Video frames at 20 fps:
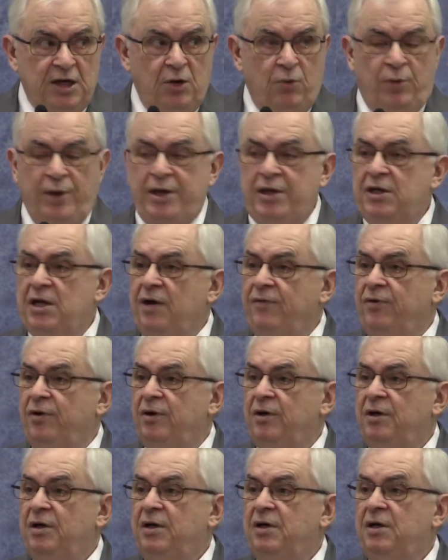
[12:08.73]
We
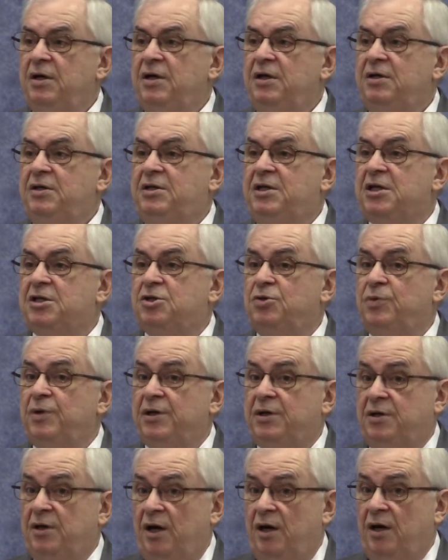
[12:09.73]
never
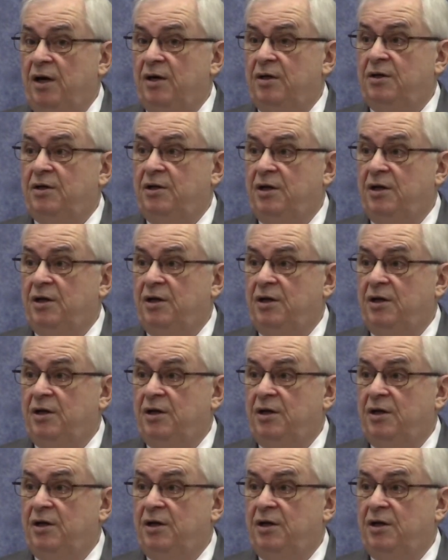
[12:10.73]
disregard